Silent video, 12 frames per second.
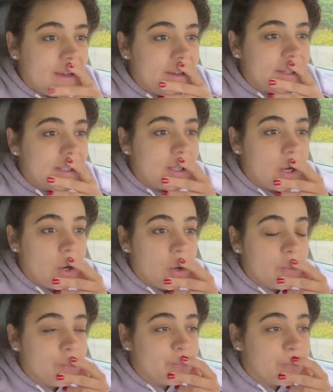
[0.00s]

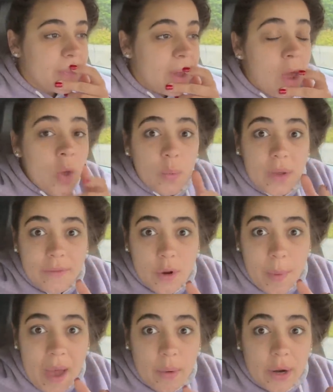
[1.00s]
So we have no
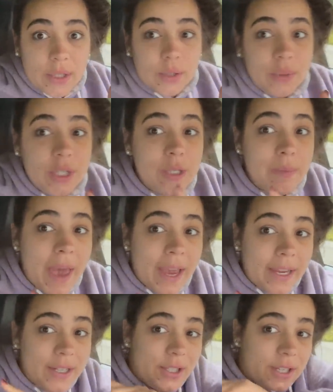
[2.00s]
power. So we just
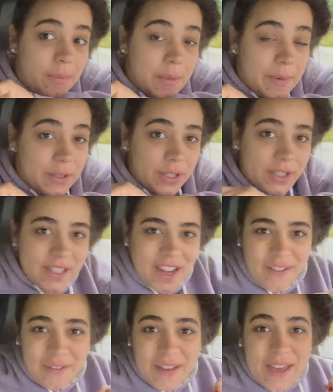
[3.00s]
packaged up a bunch of
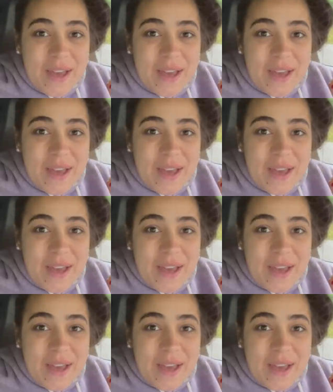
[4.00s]
stuff.